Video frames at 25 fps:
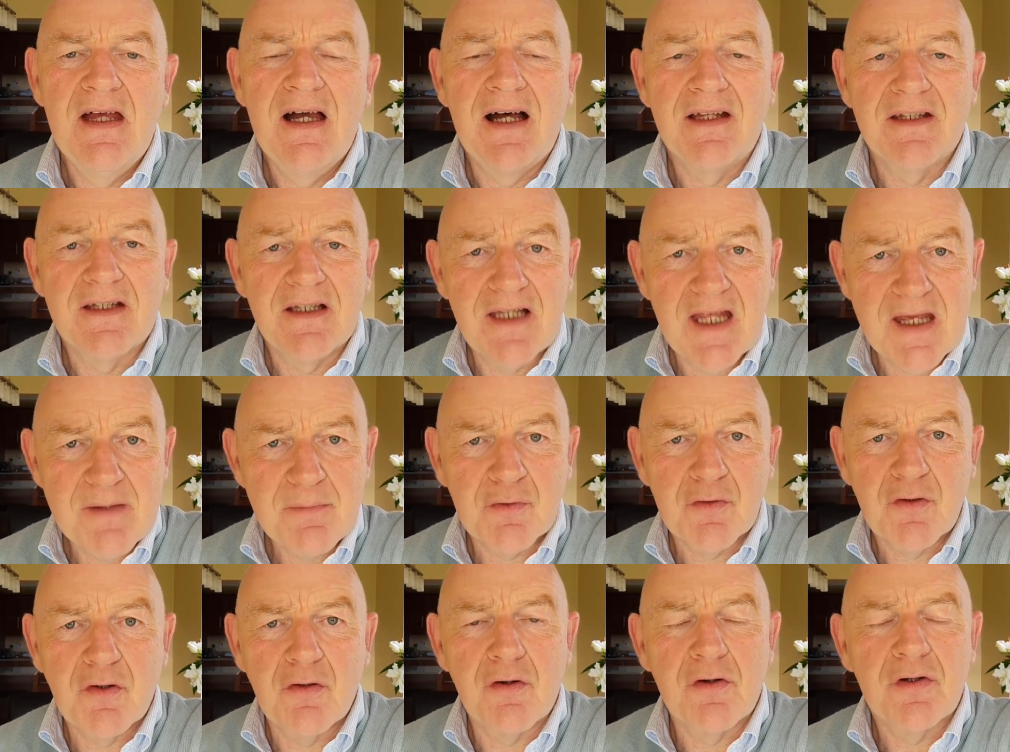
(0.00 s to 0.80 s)
And the
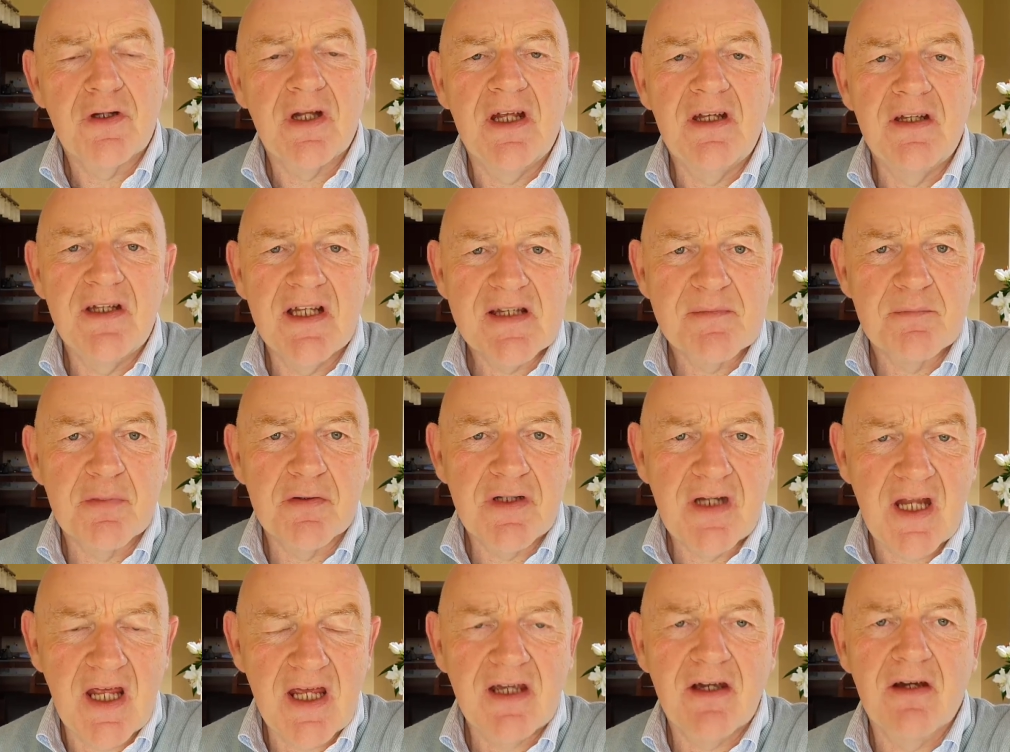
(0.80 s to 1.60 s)
Labour Court, in this
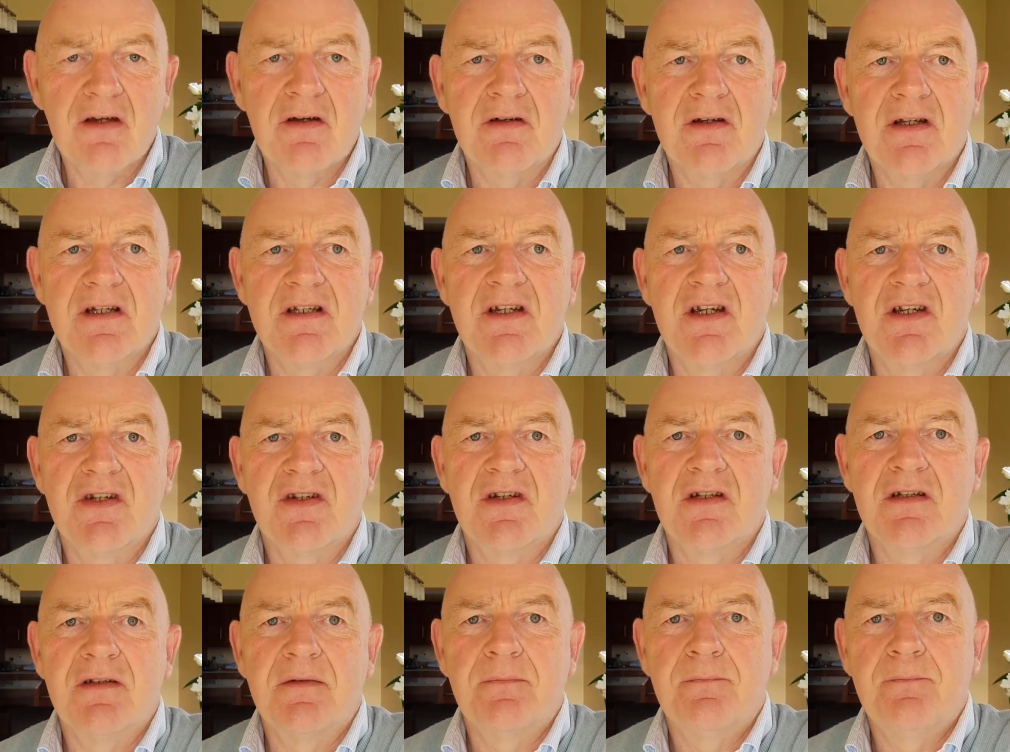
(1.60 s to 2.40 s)
particular
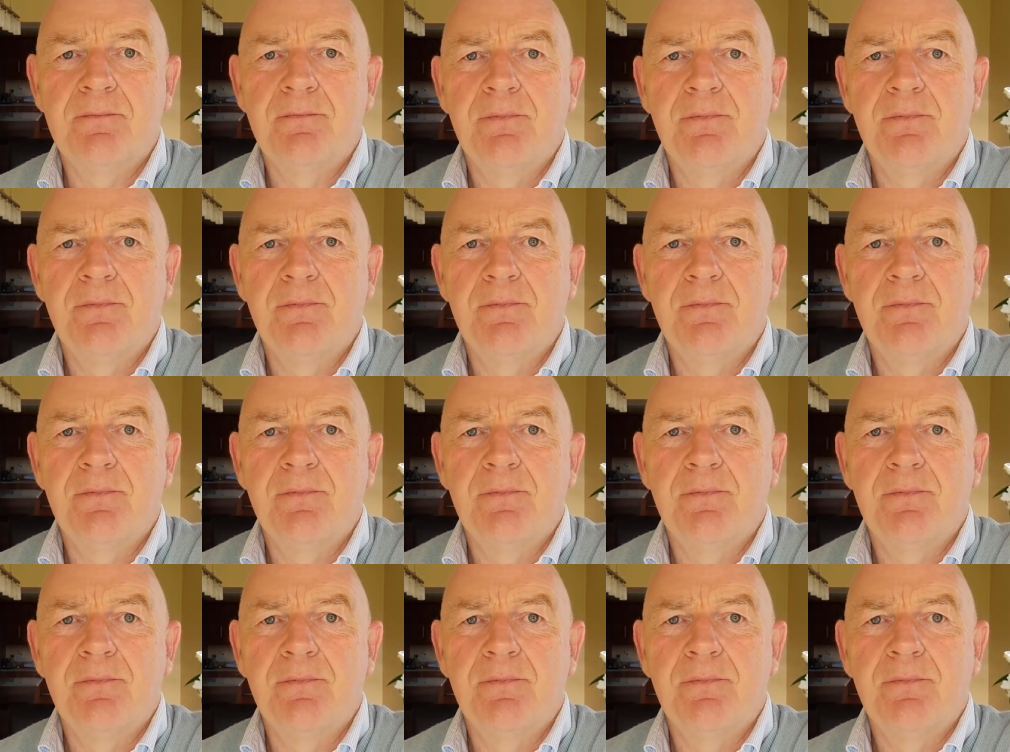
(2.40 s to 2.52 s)
decision,